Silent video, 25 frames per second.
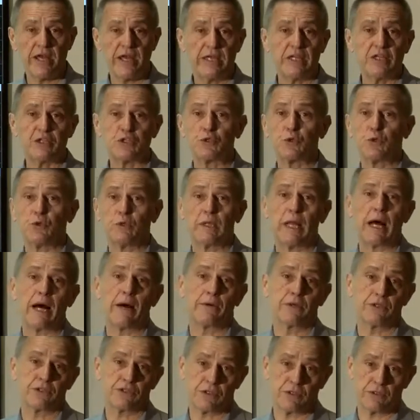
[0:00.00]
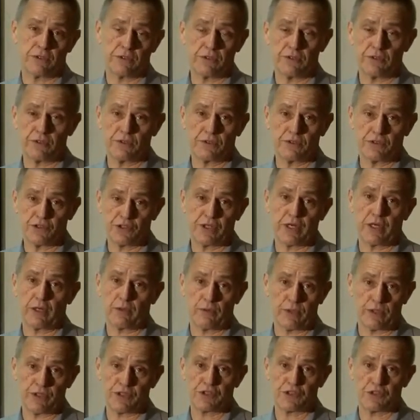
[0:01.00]
is to allow us to share
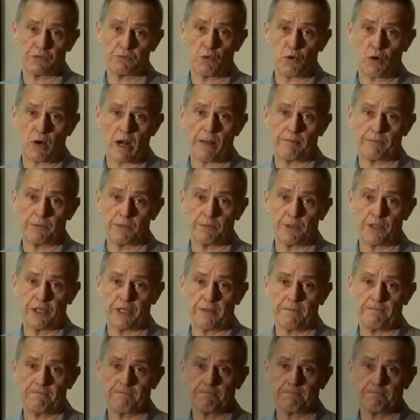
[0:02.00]
risks more optimally.